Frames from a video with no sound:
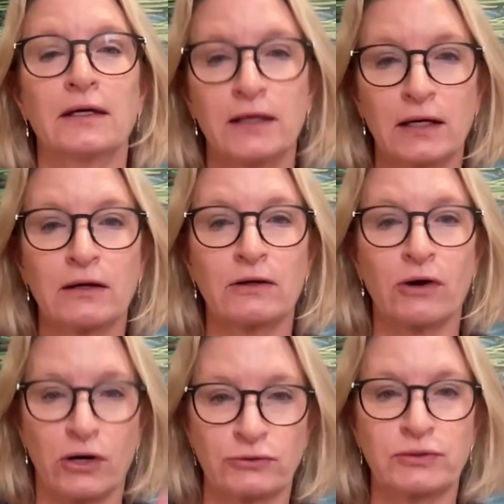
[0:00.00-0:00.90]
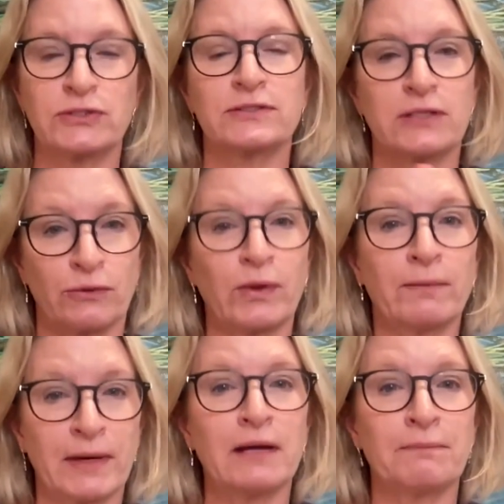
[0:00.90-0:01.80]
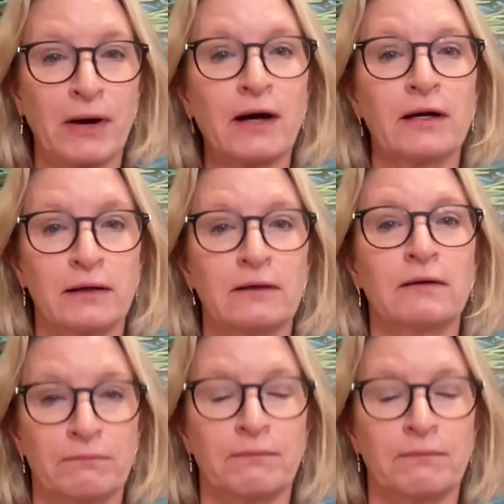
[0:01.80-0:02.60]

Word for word: get cartridges that are well made by